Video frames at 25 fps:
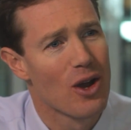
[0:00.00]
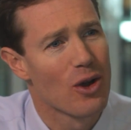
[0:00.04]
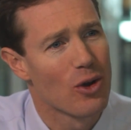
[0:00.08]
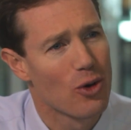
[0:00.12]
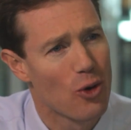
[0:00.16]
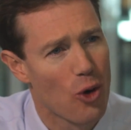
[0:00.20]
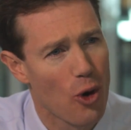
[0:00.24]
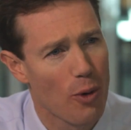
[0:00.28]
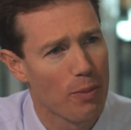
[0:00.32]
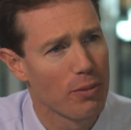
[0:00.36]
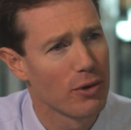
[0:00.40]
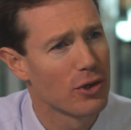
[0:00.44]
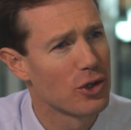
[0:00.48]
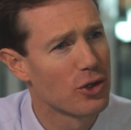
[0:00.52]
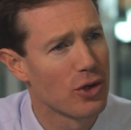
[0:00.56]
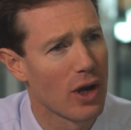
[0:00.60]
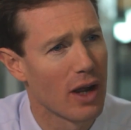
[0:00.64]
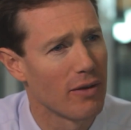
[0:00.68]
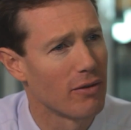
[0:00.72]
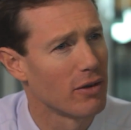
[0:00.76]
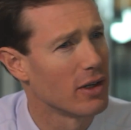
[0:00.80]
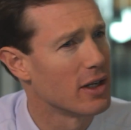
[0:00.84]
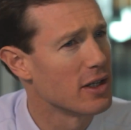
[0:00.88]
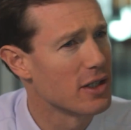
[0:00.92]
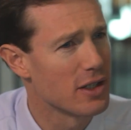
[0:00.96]
corporate
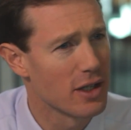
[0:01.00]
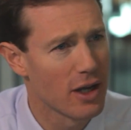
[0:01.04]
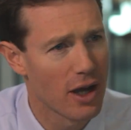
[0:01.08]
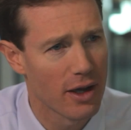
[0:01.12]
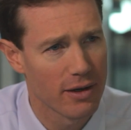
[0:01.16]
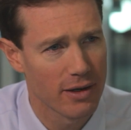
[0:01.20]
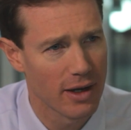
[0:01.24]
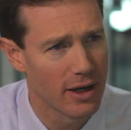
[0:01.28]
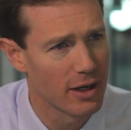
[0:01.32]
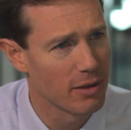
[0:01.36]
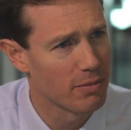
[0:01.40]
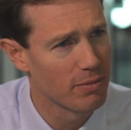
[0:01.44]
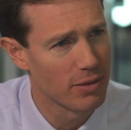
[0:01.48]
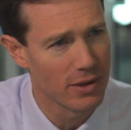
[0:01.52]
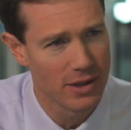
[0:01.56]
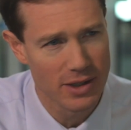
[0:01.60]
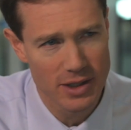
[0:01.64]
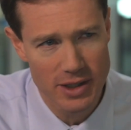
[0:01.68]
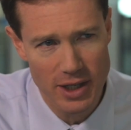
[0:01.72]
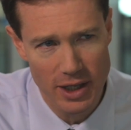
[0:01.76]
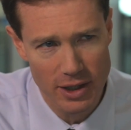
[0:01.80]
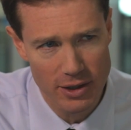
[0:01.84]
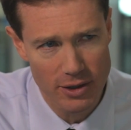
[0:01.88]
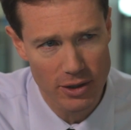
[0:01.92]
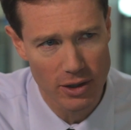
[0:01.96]
travel has not had a
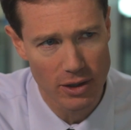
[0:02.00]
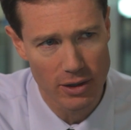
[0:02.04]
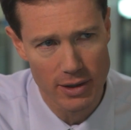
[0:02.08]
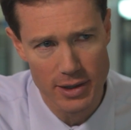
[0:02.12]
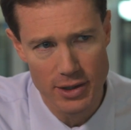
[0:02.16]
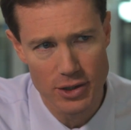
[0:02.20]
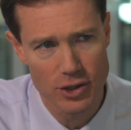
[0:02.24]
particularly